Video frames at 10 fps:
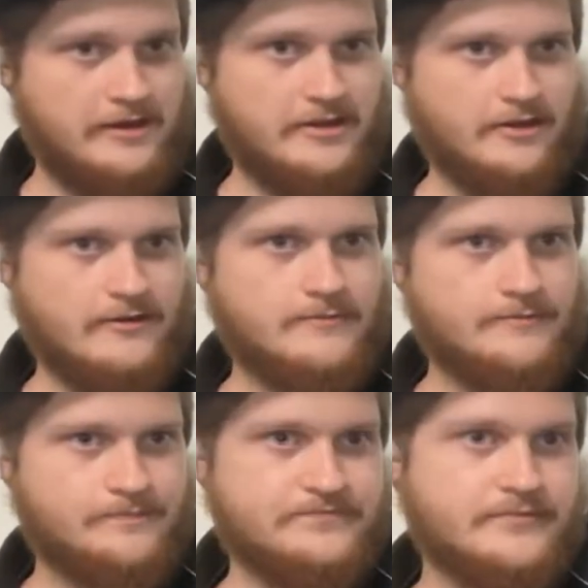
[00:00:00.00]
here.
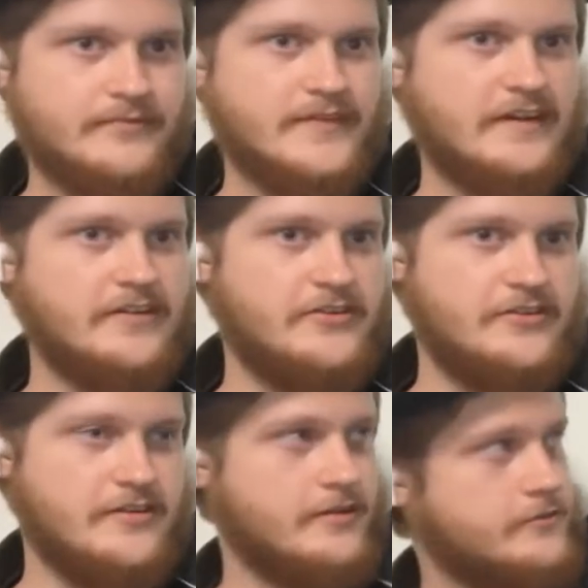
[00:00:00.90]
This
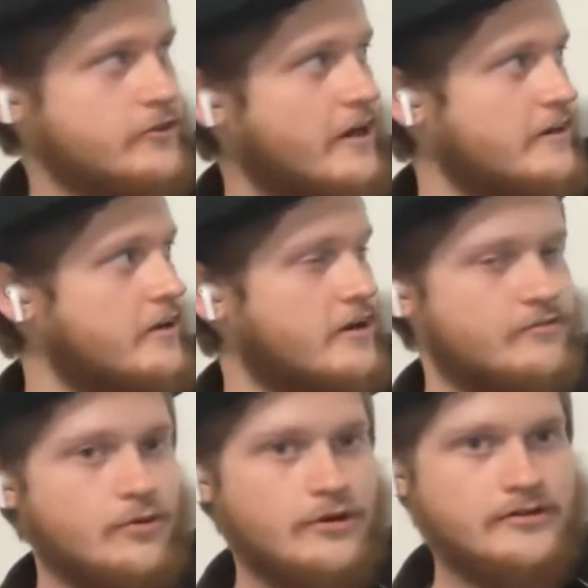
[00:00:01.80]
is a drying dock
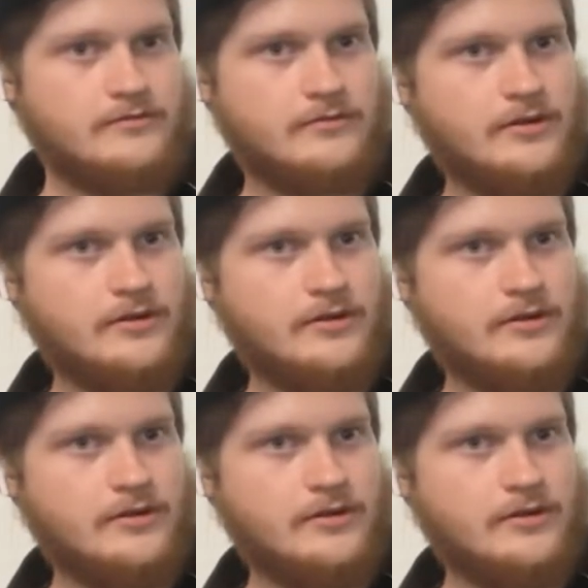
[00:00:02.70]
for it.